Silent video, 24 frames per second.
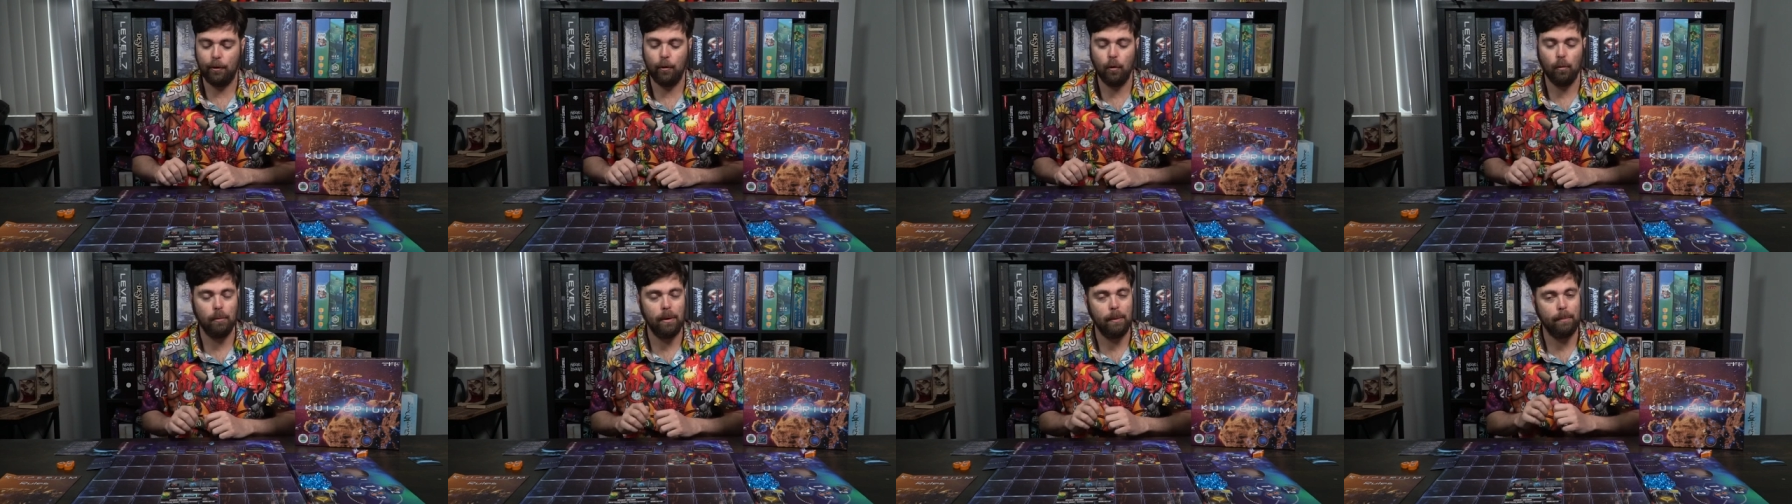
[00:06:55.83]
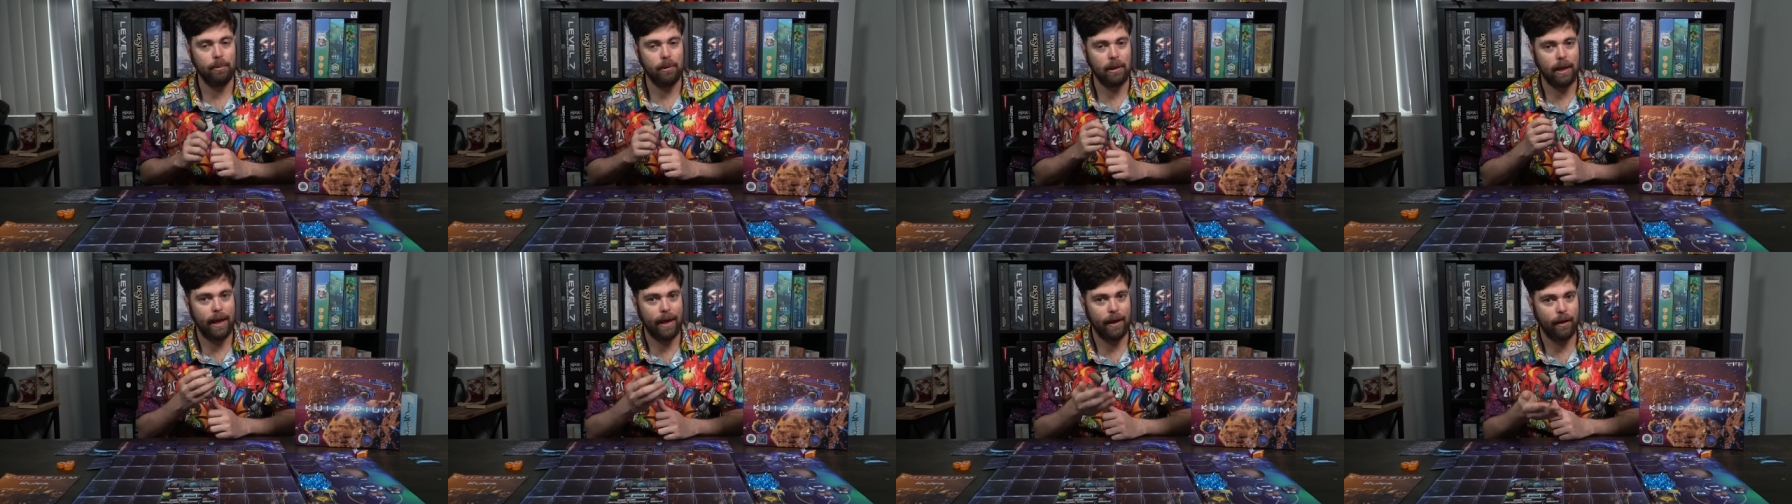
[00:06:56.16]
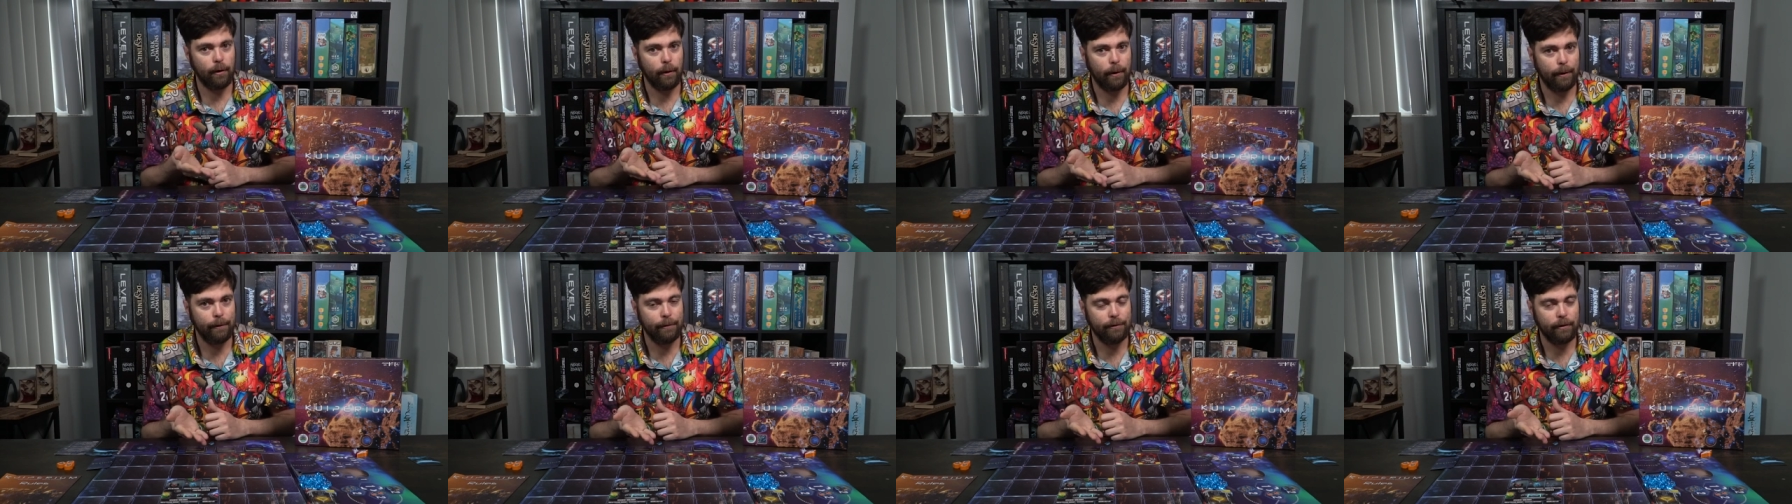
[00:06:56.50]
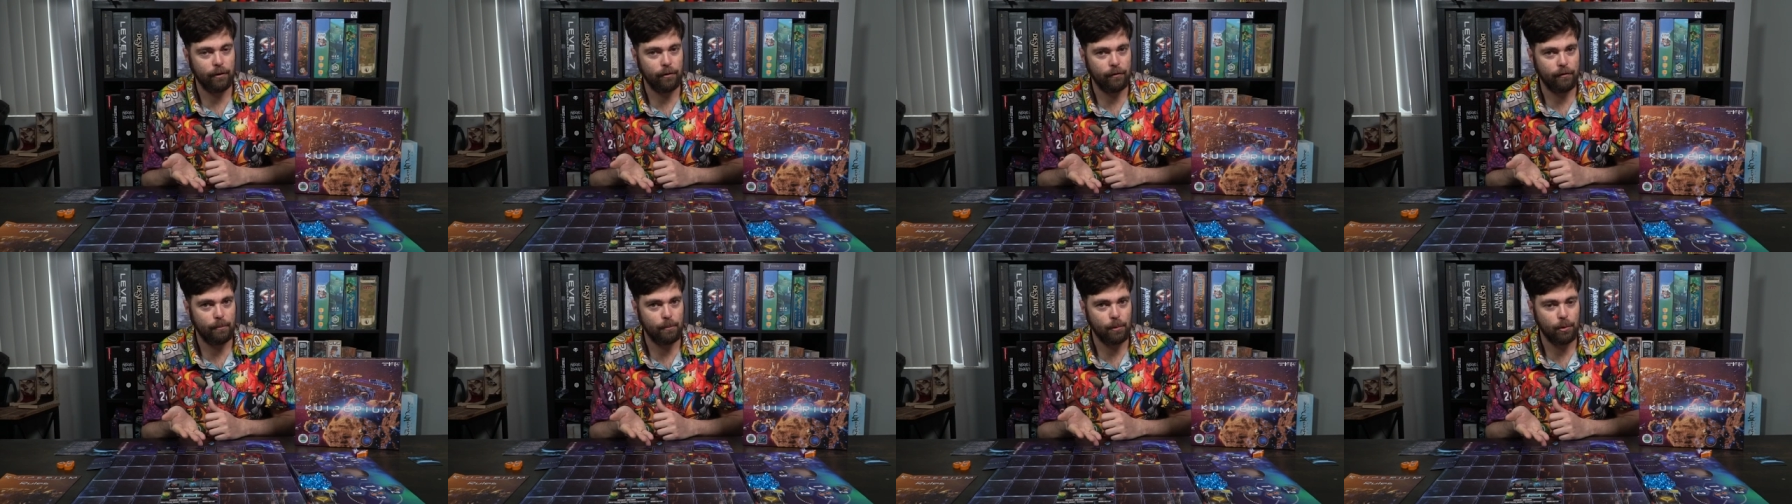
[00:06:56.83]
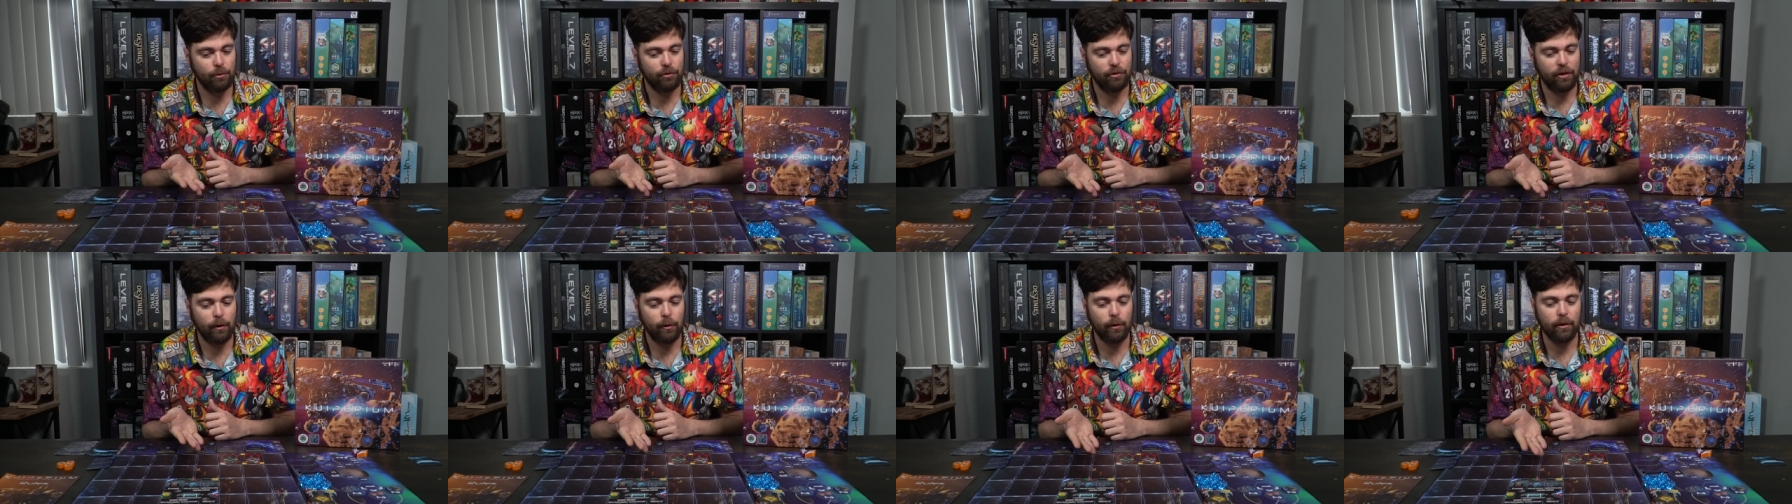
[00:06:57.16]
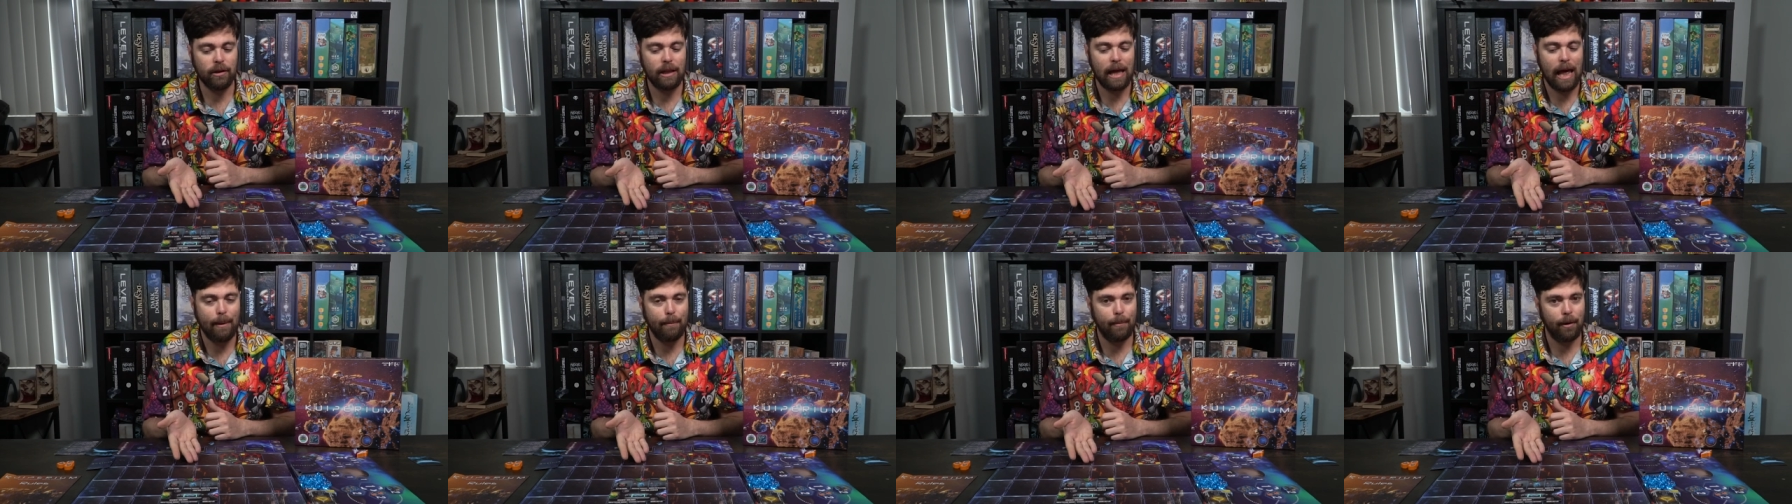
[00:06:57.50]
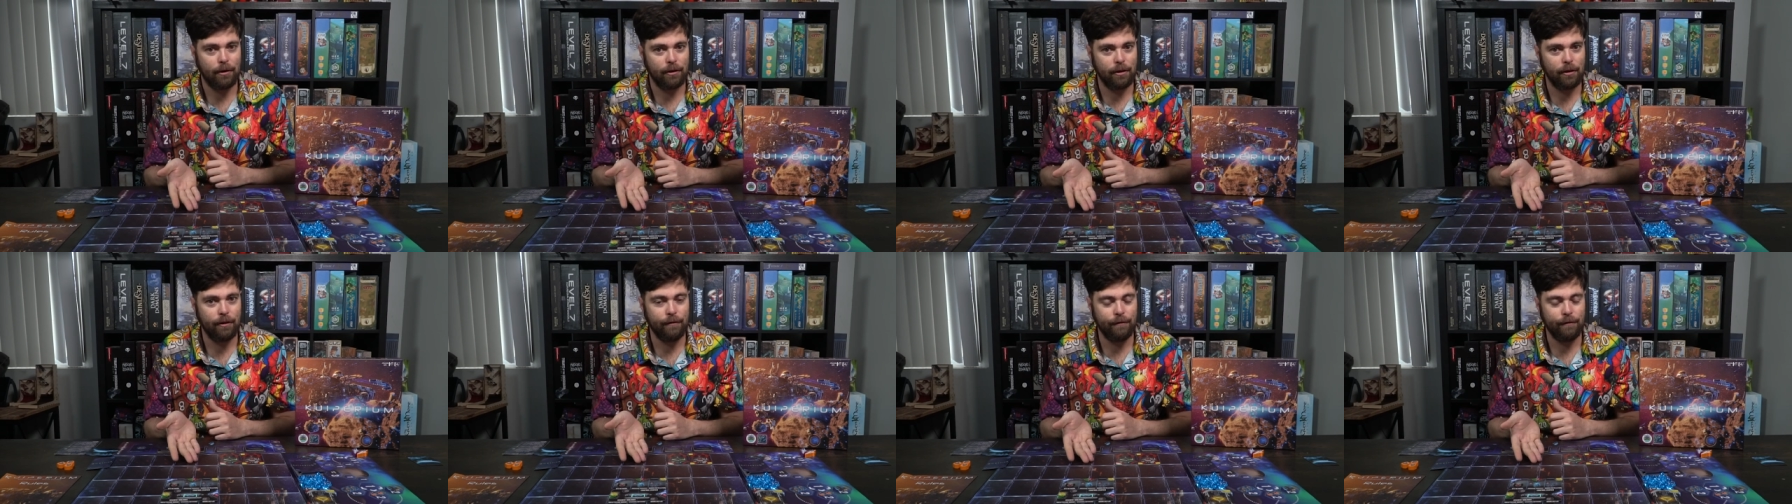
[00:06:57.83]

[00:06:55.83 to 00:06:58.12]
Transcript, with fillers: You will be playing cards on, from your secret lab onto